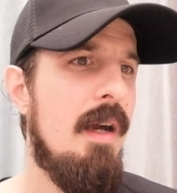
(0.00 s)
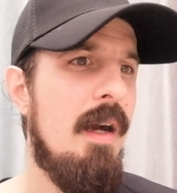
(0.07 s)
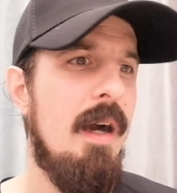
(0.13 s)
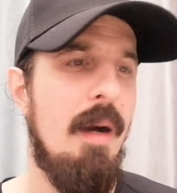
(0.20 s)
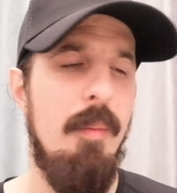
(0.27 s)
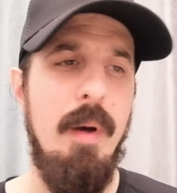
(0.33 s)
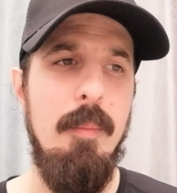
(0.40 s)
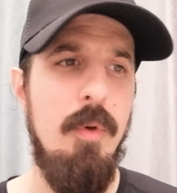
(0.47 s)

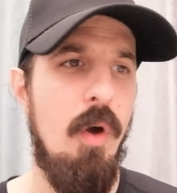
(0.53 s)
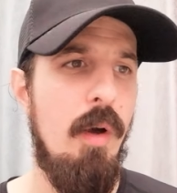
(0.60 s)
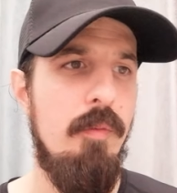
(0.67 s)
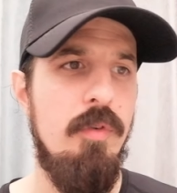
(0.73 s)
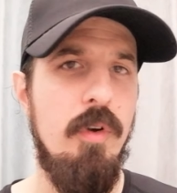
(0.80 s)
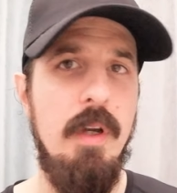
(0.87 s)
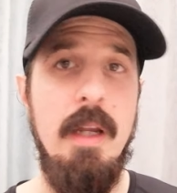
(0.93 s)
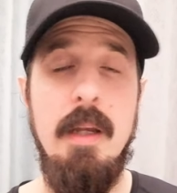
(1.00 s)
Um, I know I'm
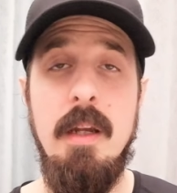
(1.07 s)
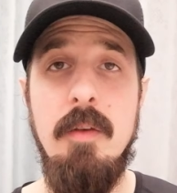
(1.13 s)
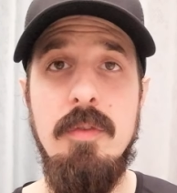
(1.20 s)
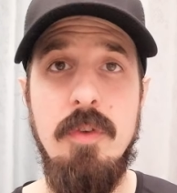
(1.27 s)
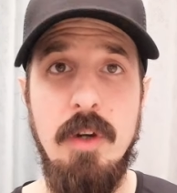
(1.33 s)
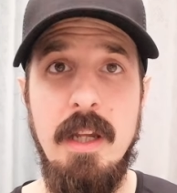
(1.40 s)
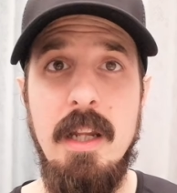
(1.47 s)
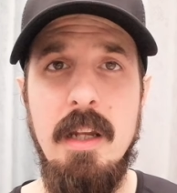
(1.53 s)
forgetting,
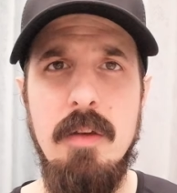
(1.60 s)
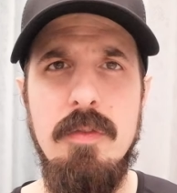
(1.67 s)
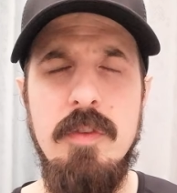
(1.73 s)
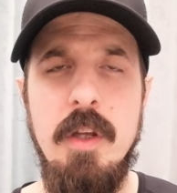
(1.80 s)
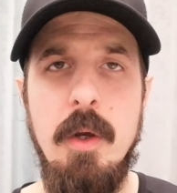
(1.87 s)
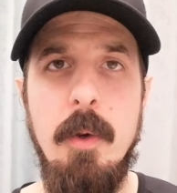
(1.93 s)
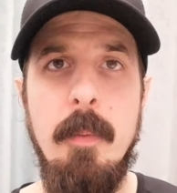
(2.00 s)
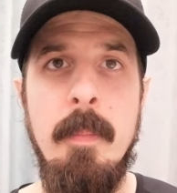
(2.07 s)
forgetting a
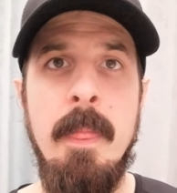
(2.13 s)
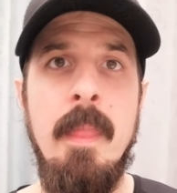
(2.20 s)
few,